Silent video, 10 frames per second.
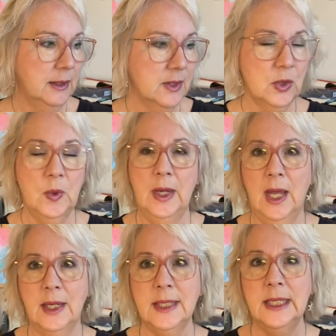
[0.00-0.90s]
So
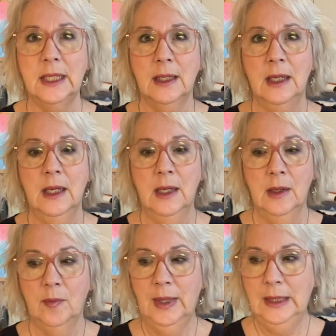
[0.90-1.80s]
editing
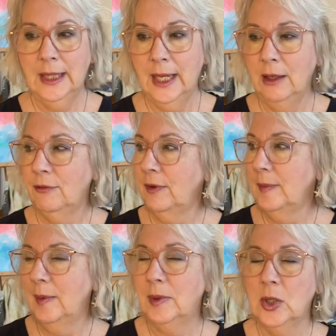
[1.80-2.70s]
my life and
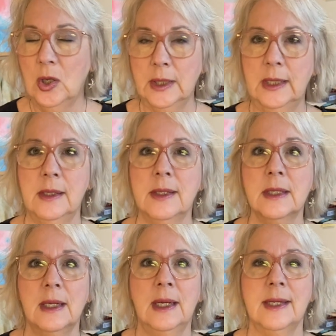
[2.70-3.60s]
my belongings
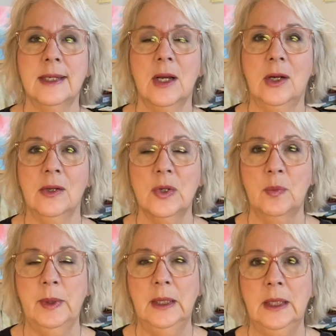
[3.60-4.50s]
has also
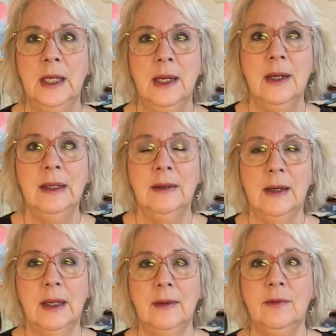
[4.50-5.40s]
been
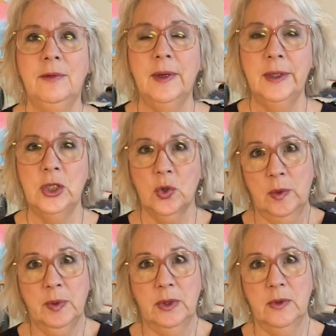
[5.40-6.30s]
very joy
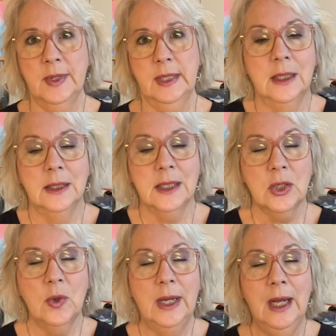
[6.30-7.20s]
producing.
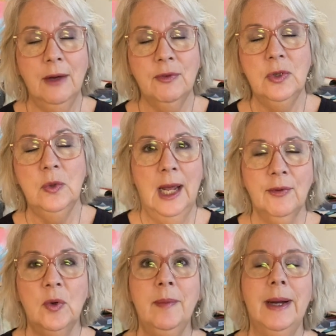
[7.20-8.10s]
So I have to
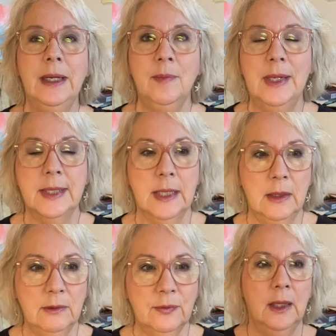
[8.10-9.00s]
remind
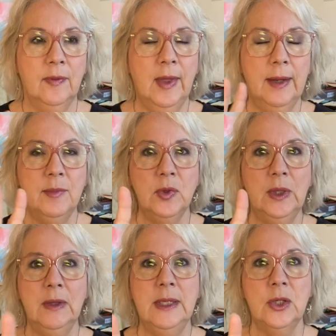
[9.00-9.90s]
myself that I'm doing
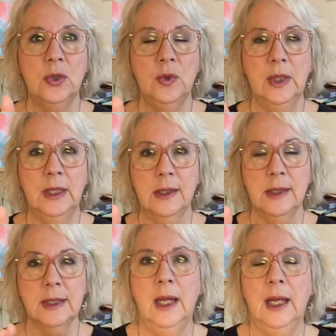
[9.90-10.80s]
these 2
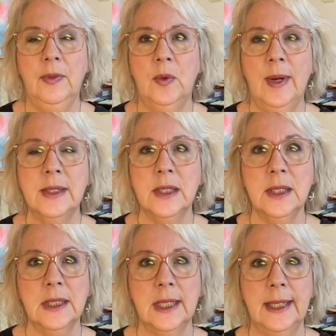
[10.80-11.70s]
things, and the rest of the
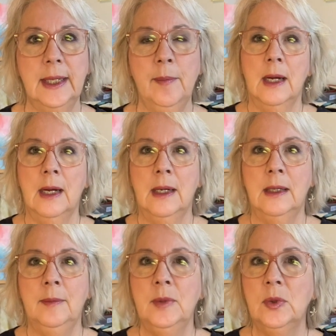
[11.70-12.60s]
time
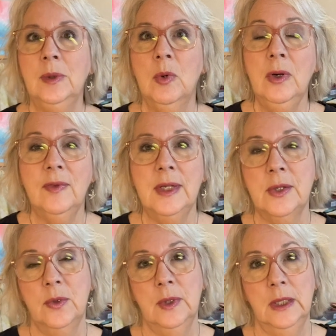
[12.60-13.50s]
I'm doing more of these
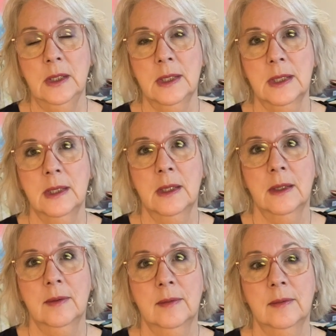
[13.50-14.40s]
2 things.
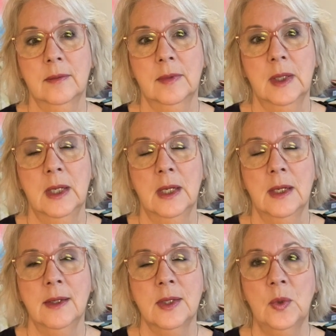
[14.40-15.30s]

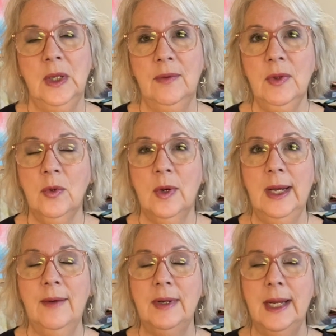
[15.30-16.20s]
So even though I
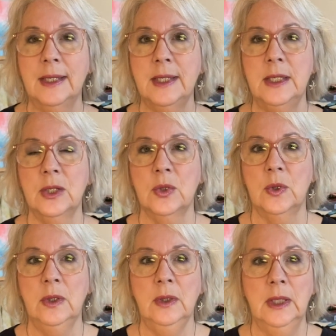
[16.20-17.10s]
have an Etsy
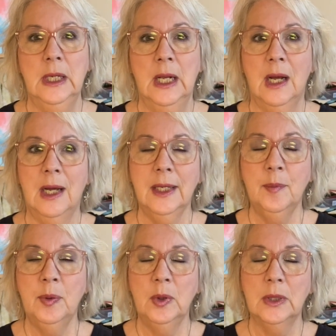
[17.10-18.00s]
store, I could
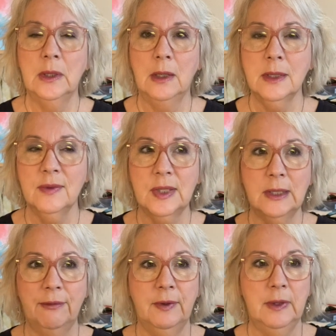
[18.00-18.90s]
put lots of
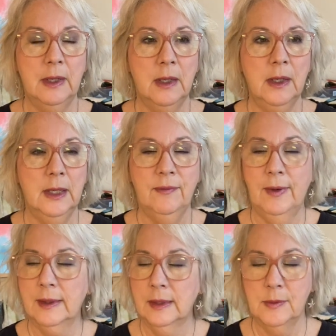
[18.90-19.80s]
stuff in there. In
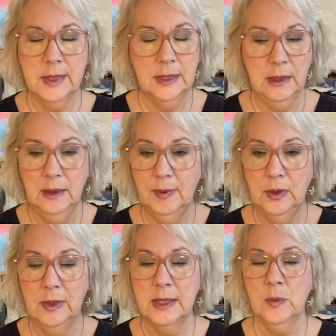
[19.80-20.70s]
fact, I was thinking about
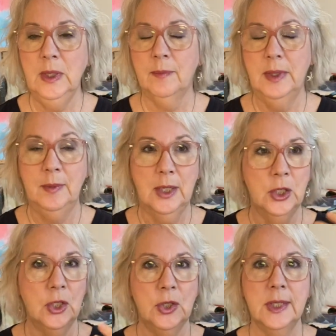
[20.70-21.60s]
it this week. Maybe I
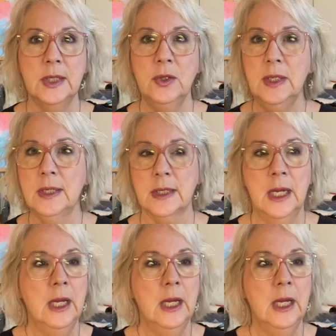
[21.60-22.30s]
should just do this.